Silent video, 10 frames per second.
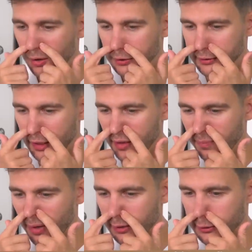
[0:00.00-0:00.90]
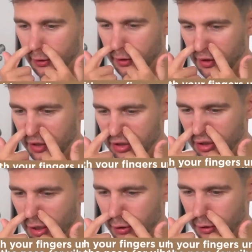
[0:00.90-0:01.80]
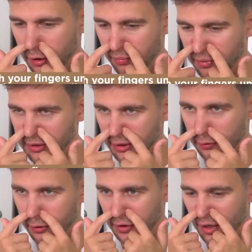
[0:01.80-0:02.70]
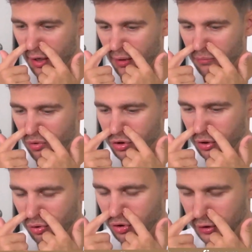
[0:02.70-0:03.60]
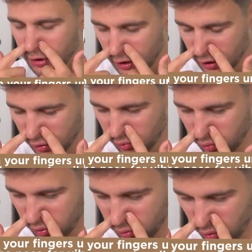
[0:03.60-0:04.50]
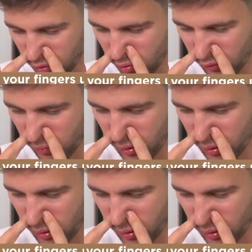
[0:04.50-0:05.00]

fingers like this and make vibrations. You can even do the vibration.